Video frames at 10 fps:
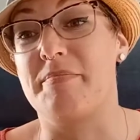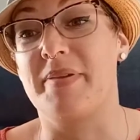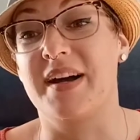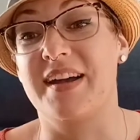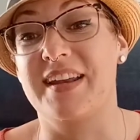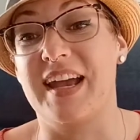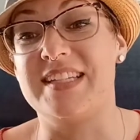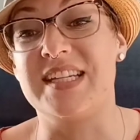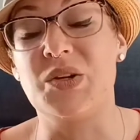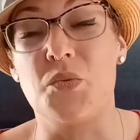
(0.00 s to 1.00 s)
But I
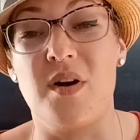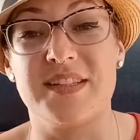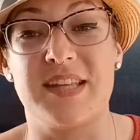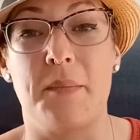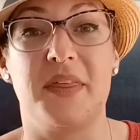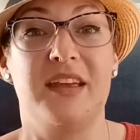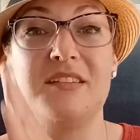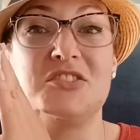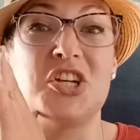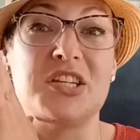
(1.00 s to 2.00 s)
didn't want
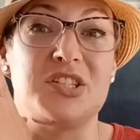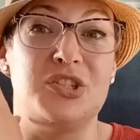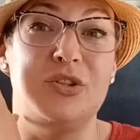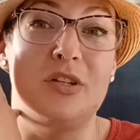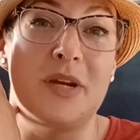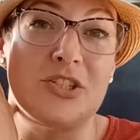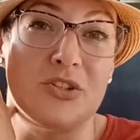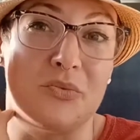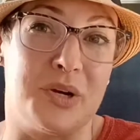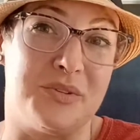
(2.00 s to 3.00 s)
something just
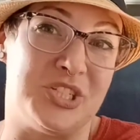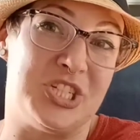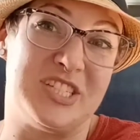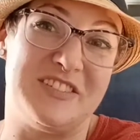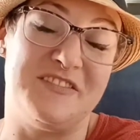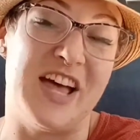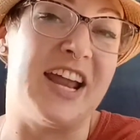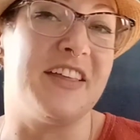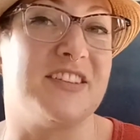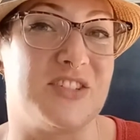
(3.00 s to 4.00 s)
two-dimensional where it was just flat
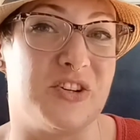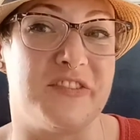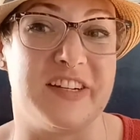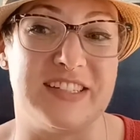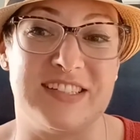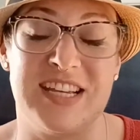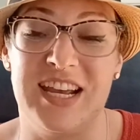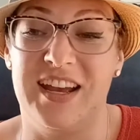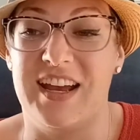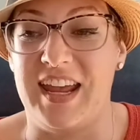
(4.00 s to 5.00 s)
on the surface,
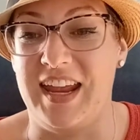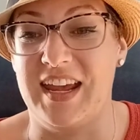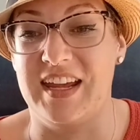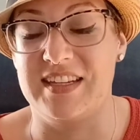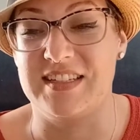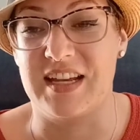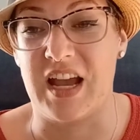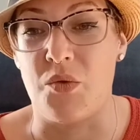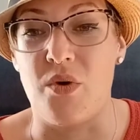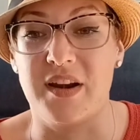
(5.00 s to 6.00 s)
and
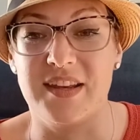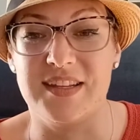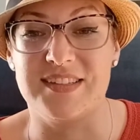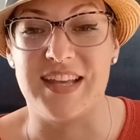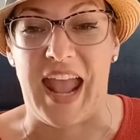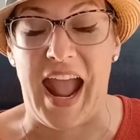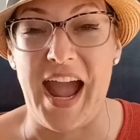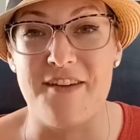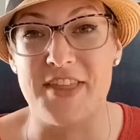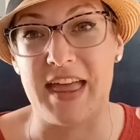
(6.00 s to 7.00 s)
I wanted it to
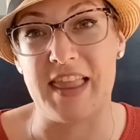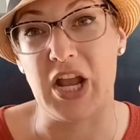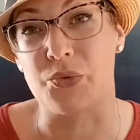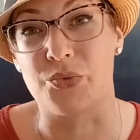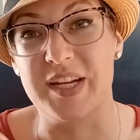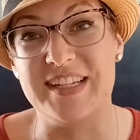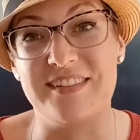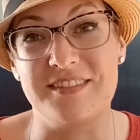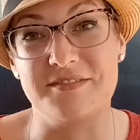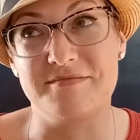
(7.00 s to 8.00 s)
have that like real